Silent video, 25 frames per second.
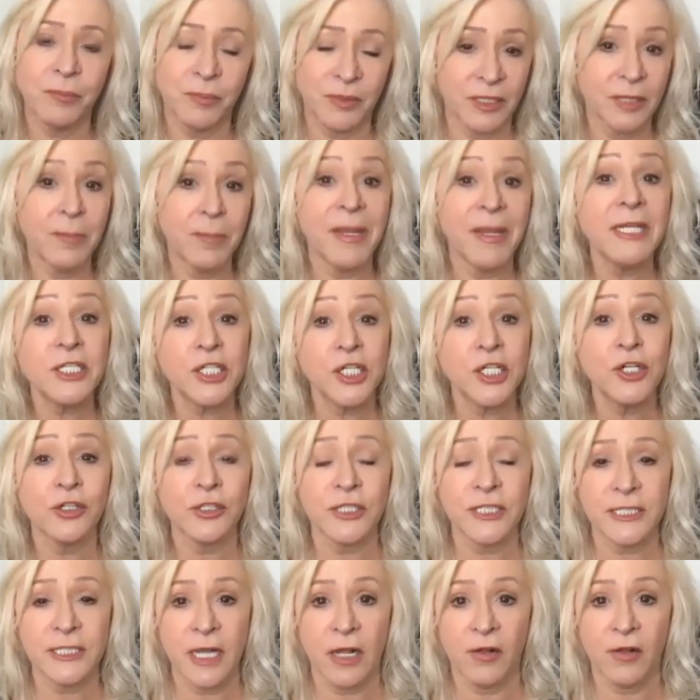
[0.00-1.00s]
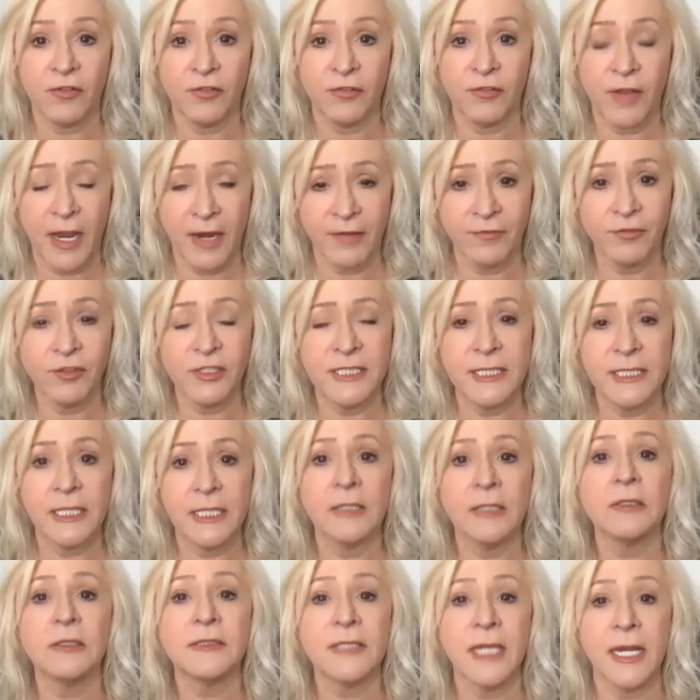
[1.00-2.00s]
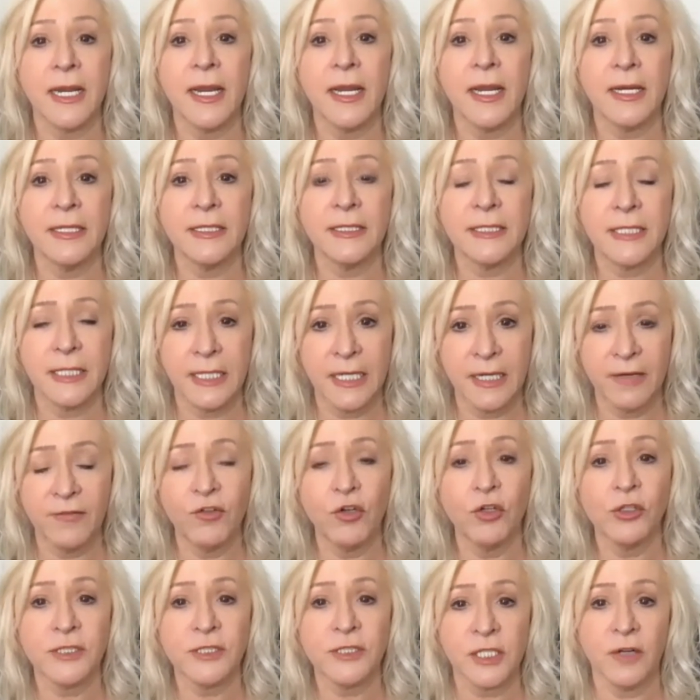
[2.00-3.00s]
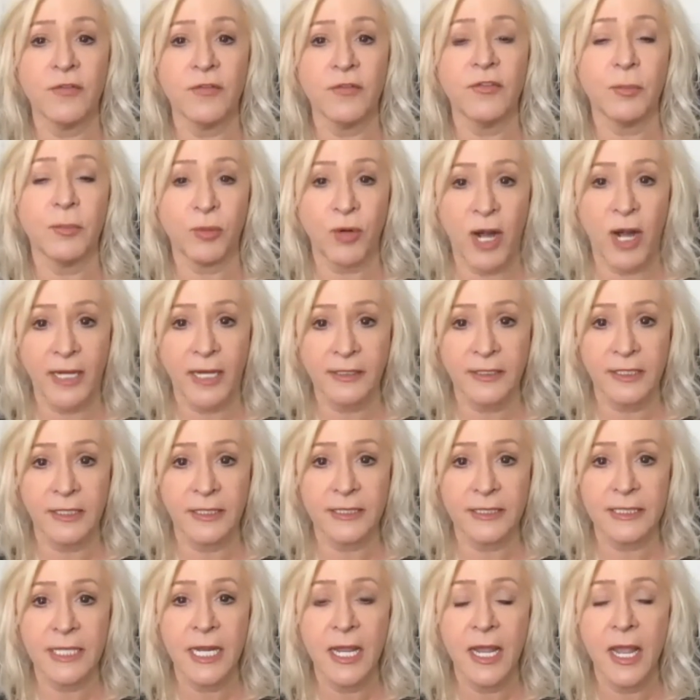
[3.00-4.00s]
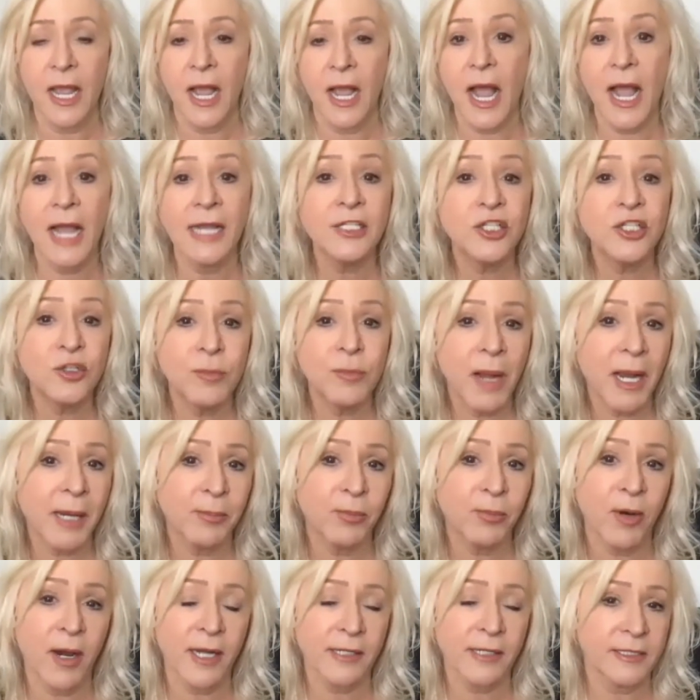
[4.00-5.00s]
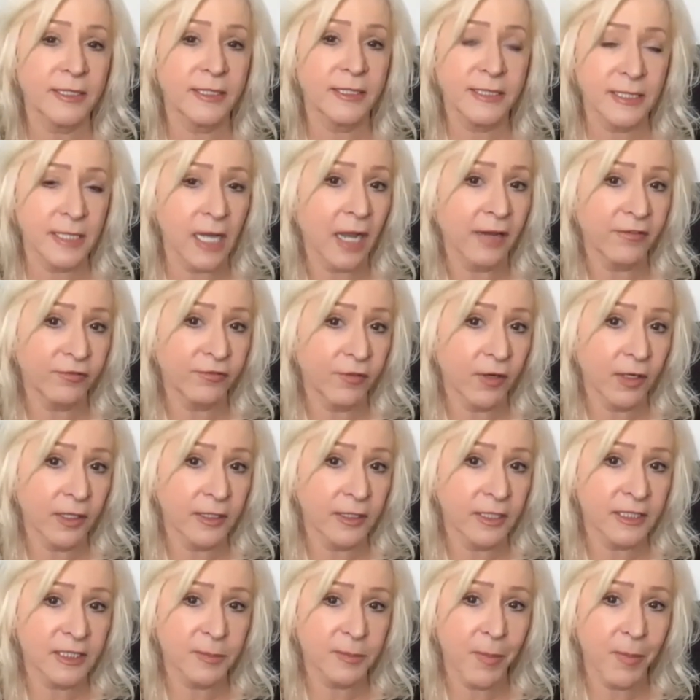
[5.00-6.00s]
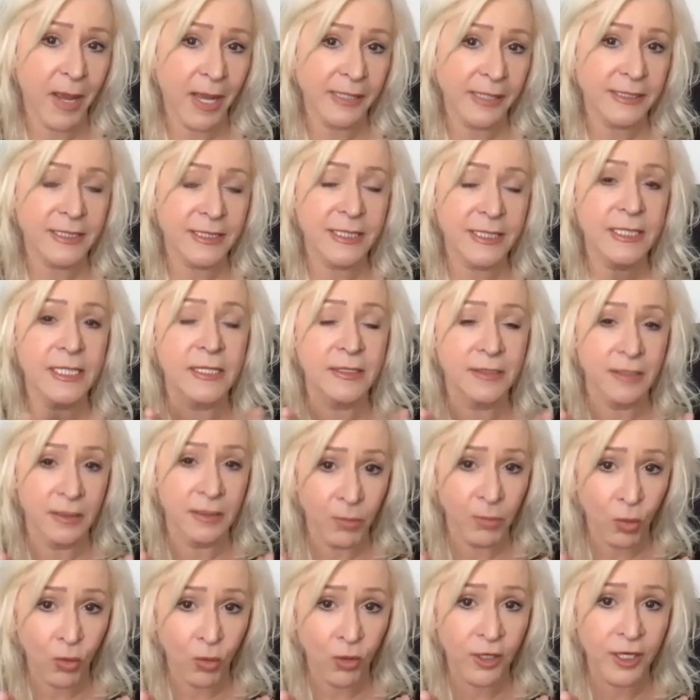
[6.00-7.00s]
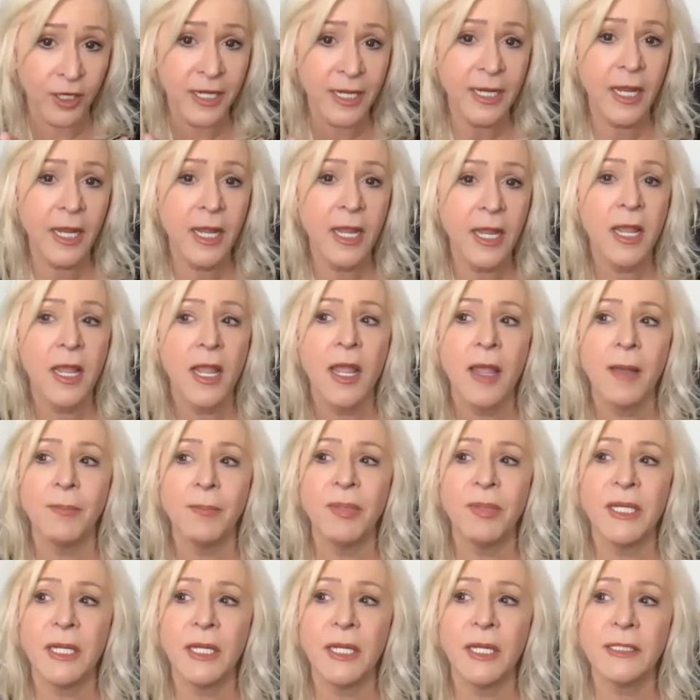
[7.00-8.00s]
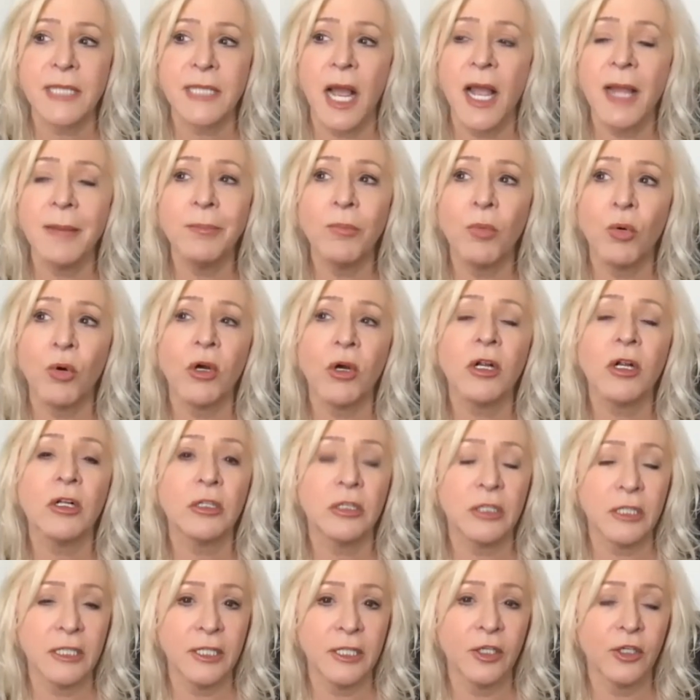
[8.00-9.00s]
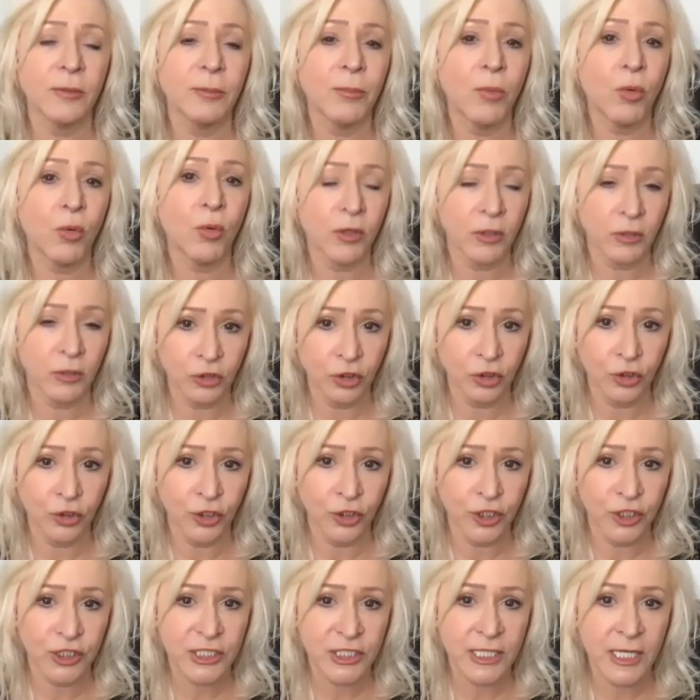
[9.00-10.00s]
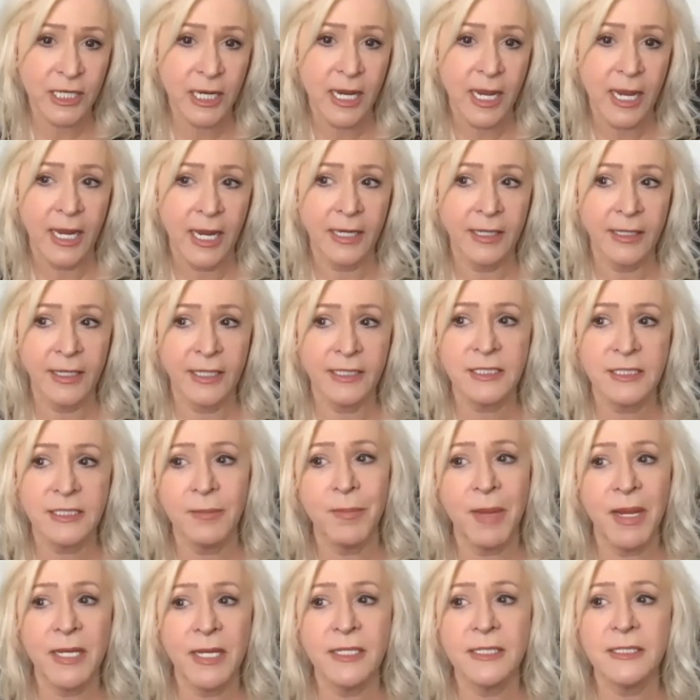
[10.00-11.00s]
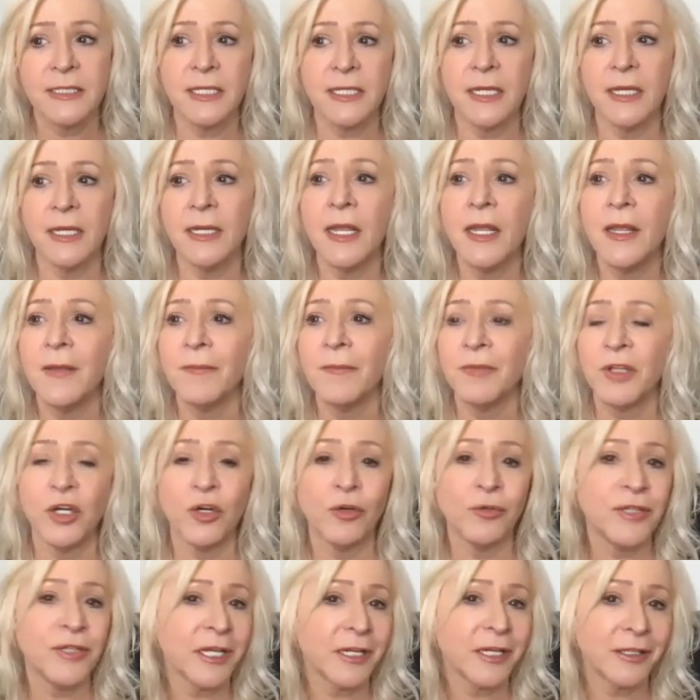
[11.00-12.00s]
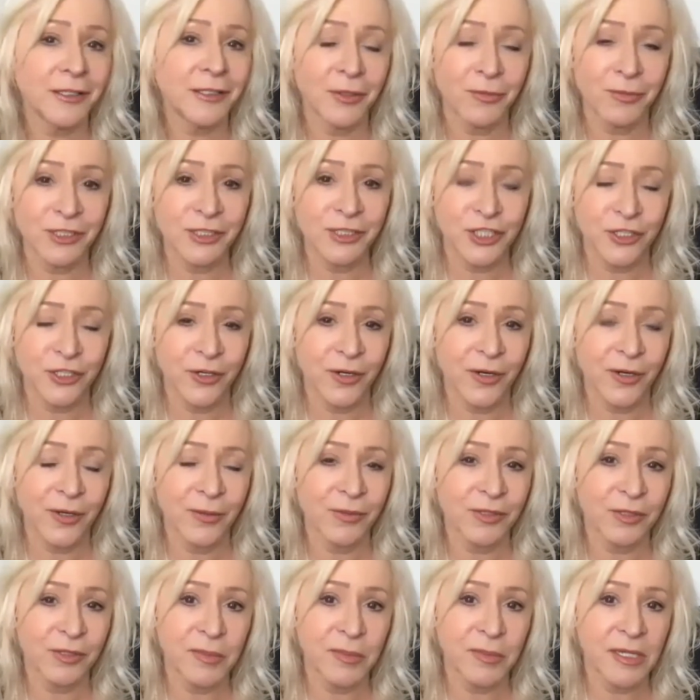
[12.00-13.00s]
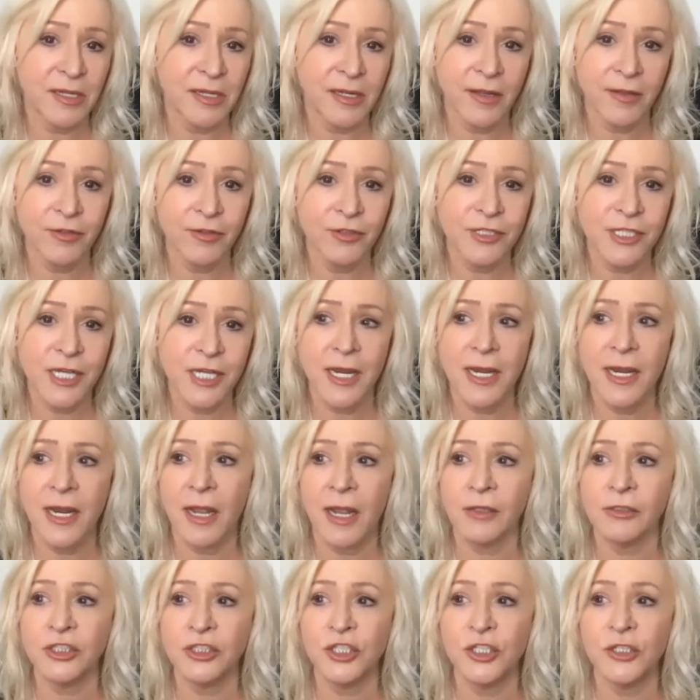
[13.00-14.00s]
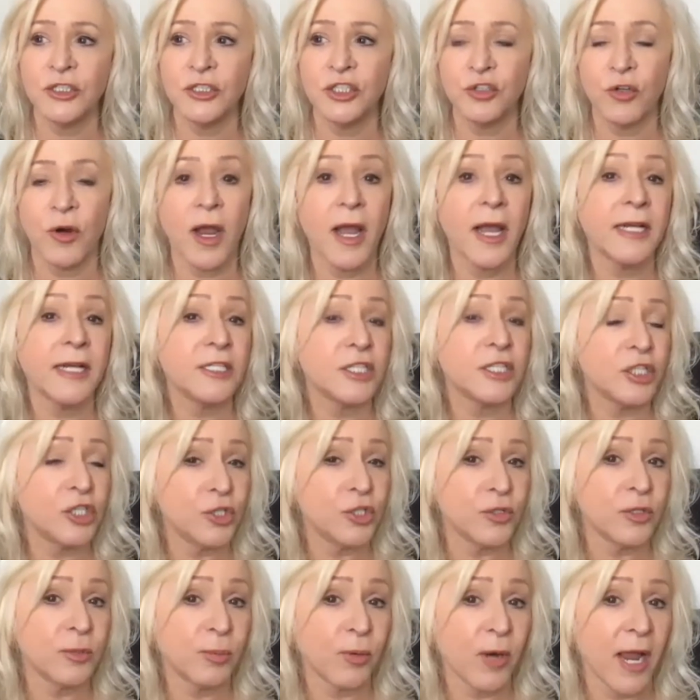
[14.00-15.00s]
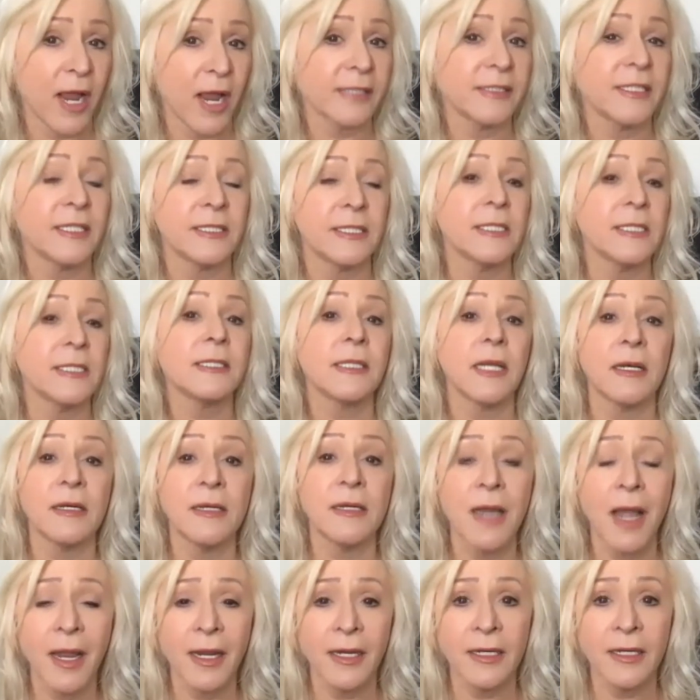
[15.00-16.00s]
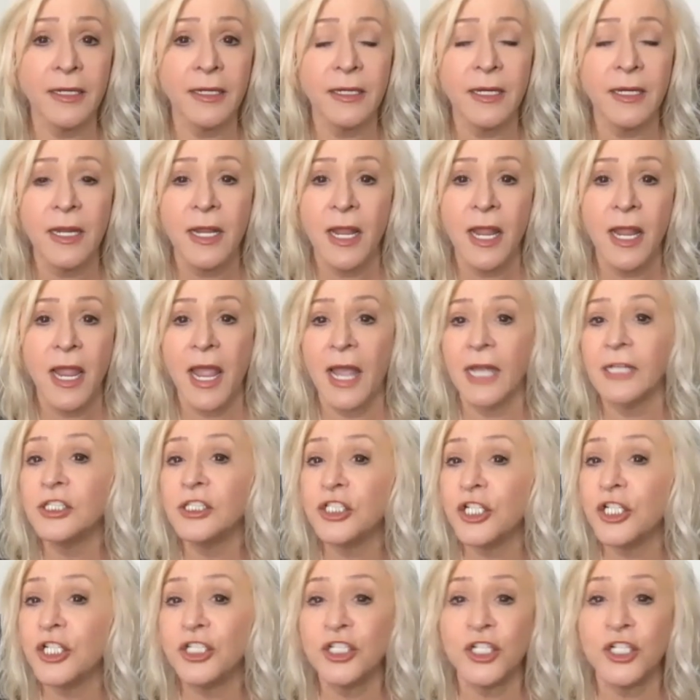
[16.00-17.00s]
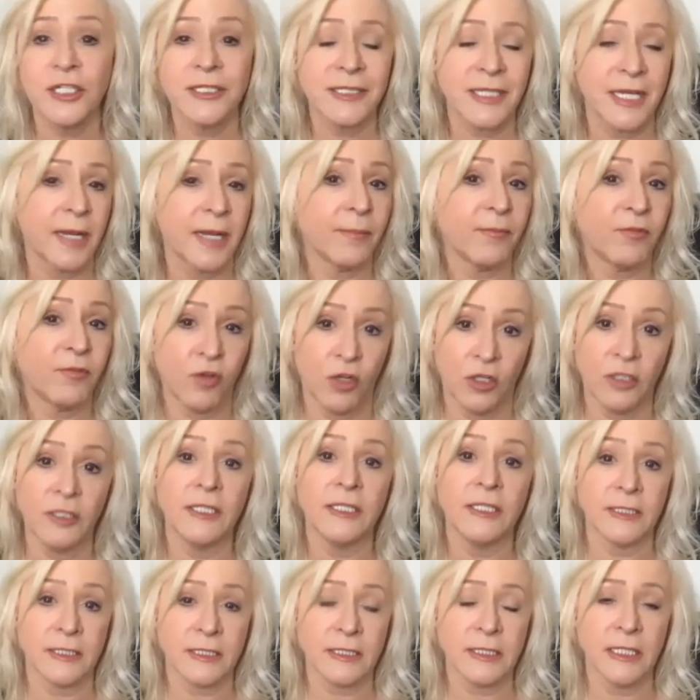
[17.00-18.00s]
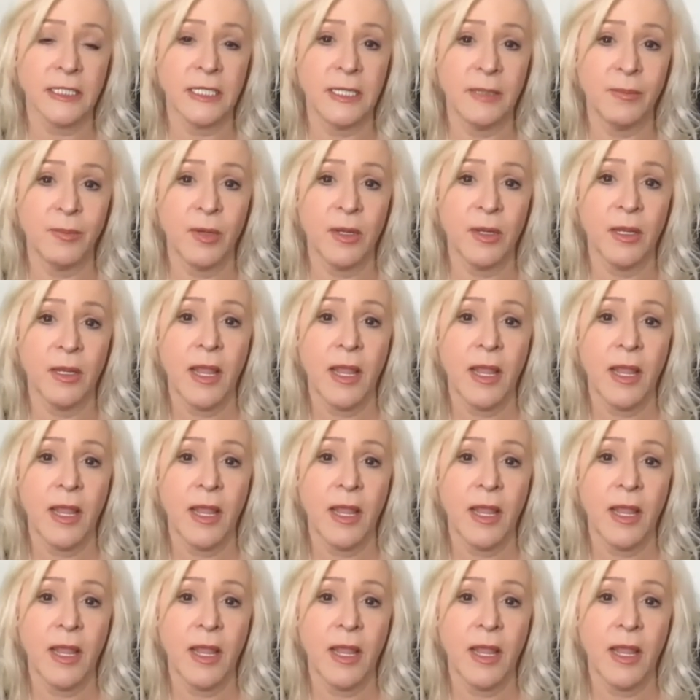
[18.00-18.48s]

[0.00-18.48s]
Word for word: commit to yourself every single day to give yourself the practice. I do my practice, I find it's best in the morning because I'm more clear, more alert. And it's amazing, you know, Nicola was sharing with me the other day how she tried to do the practices at night and she just kept falling asleep.